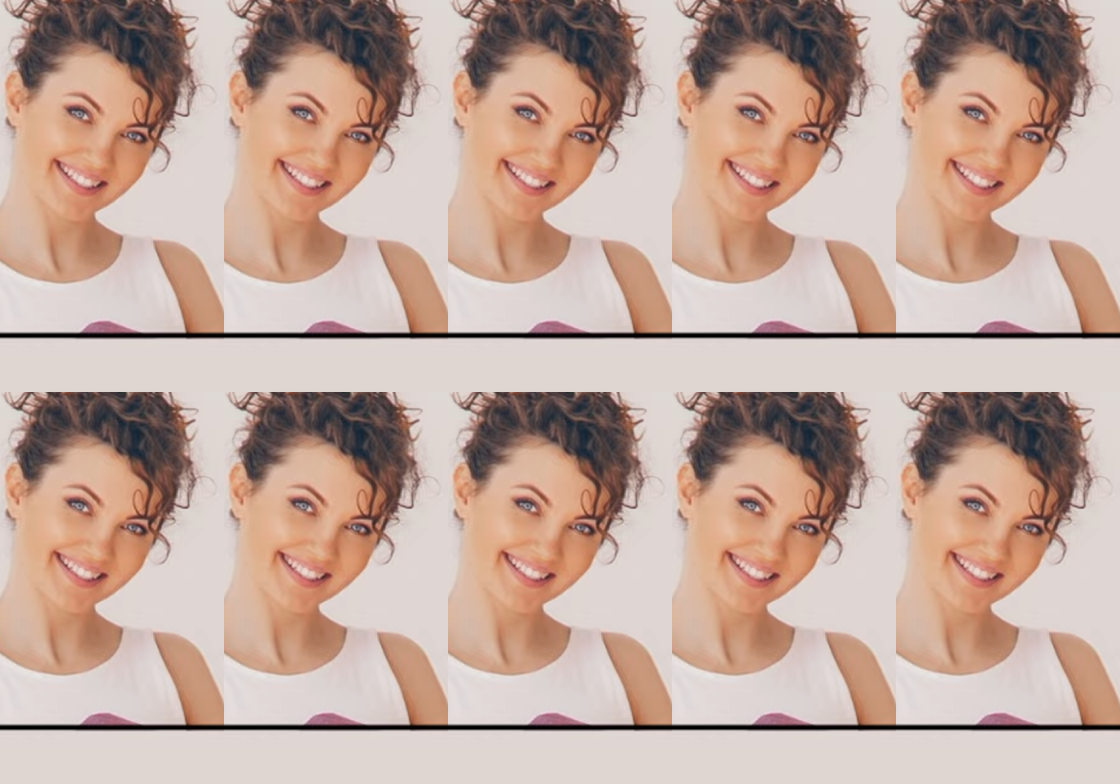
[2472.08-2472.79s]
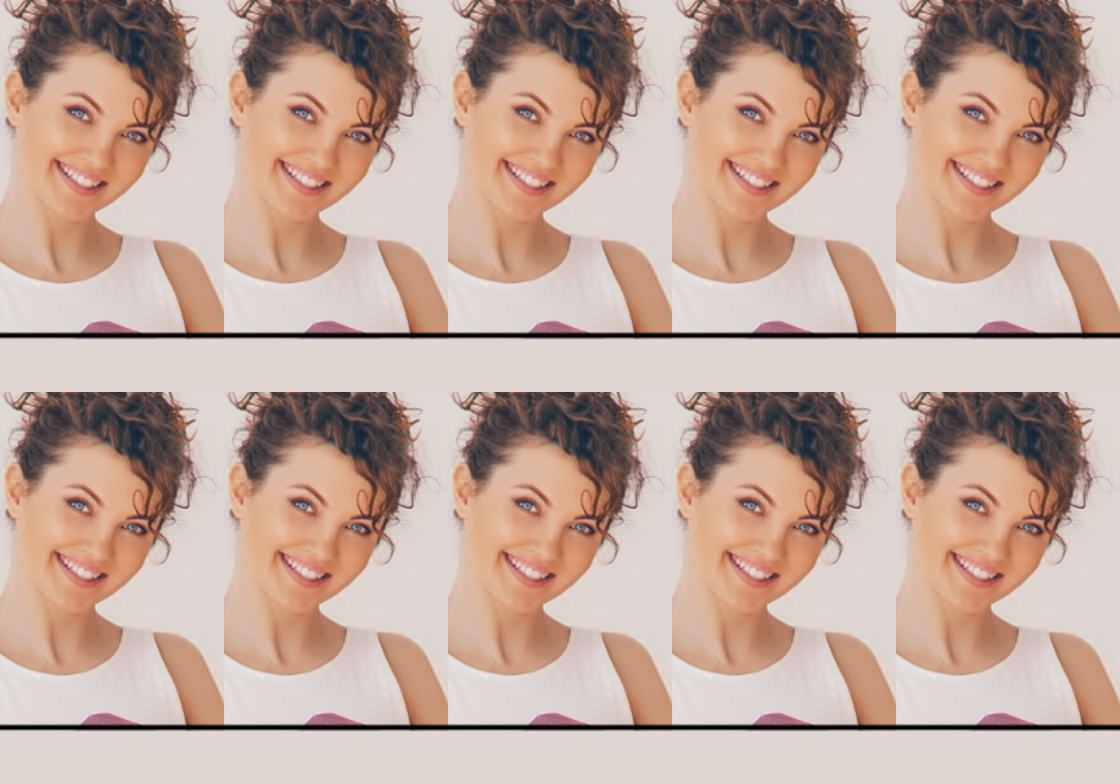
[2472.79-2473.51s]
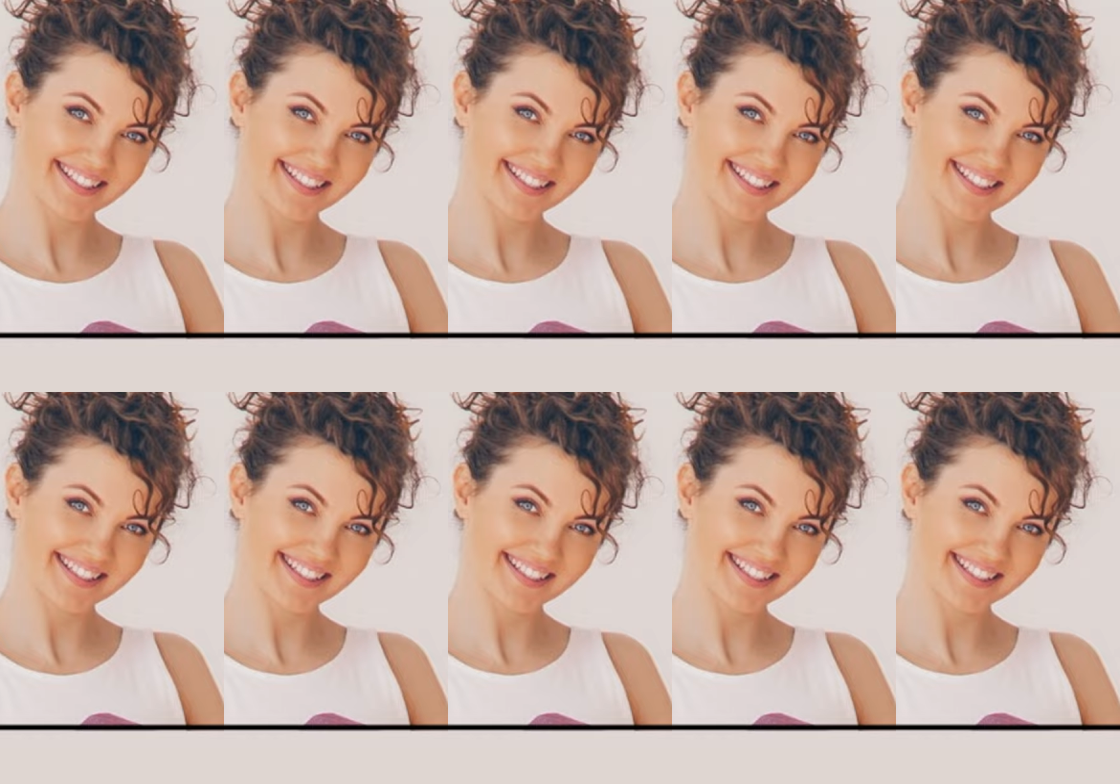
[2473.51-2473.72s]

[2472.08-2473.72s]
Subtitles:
And it's a very good message.